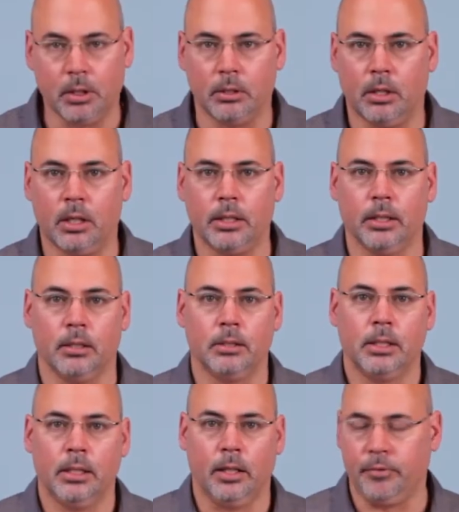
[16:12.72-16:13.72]
along here
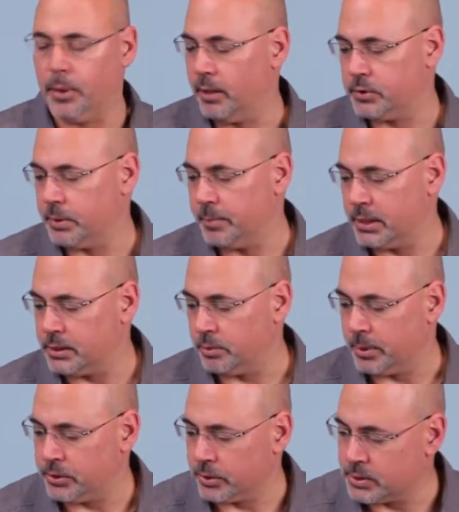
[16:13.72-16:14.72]
if you have some
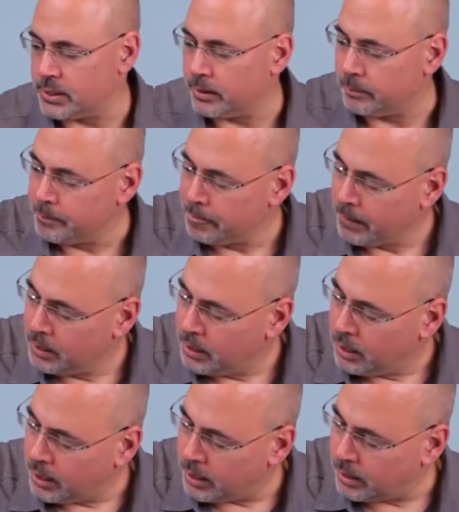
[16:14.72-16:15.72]
asymmetric setup.
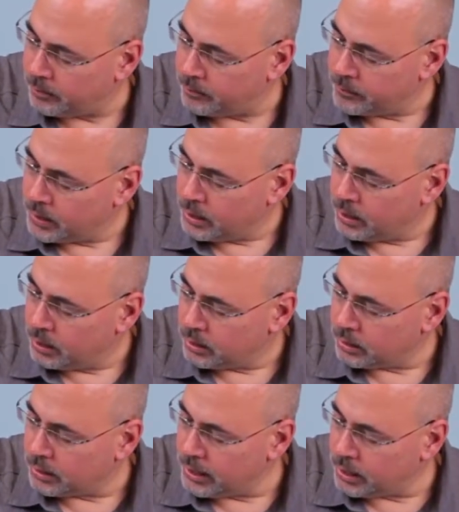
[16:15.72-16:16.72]

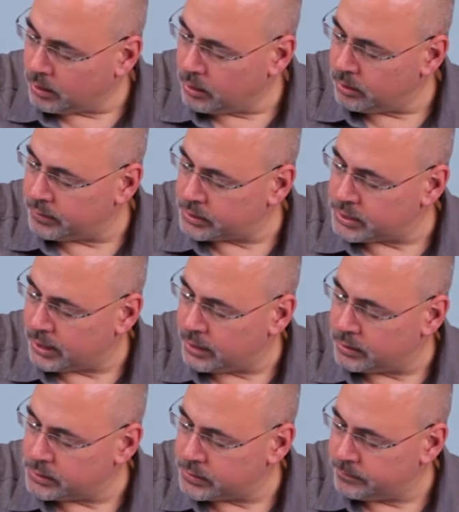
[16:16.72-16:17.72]
Like all of our
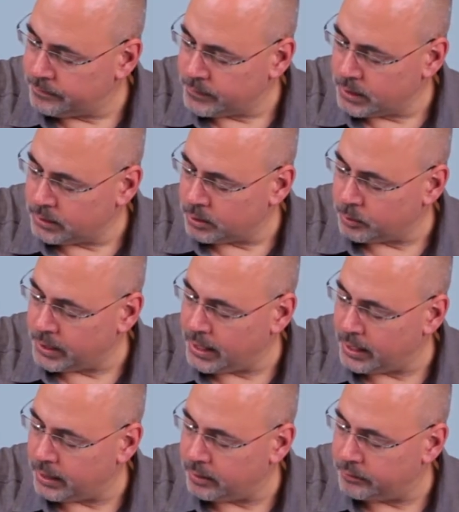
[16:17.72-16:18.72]
sliders, we
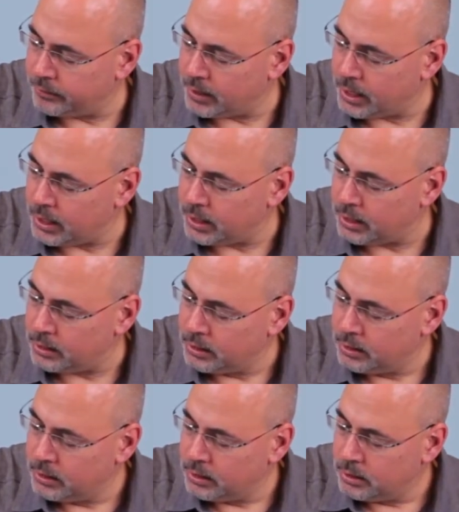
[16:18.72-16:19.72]
have a
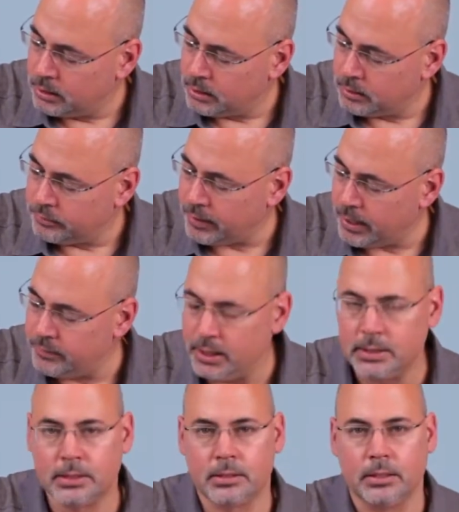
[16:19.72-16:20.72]

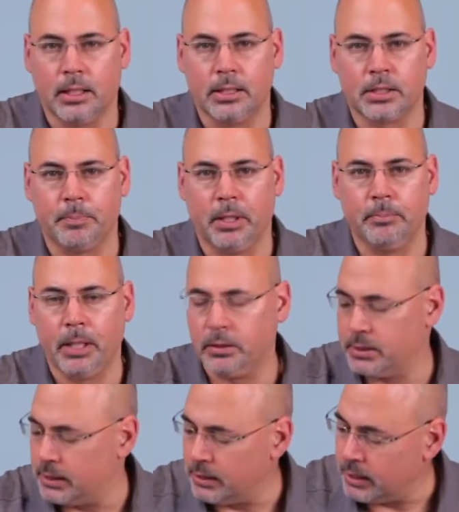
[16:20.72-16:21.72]
5/8 spud mount
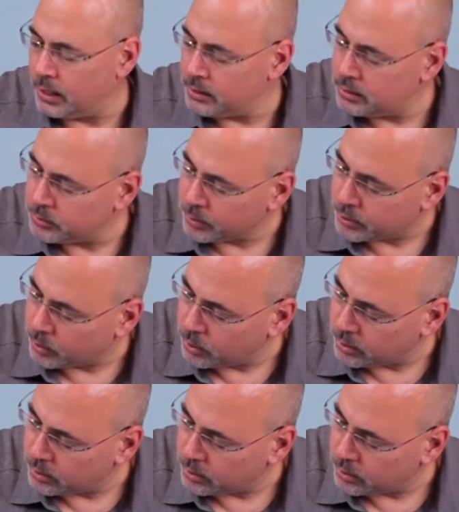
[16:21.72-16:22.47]
at the end with 1/4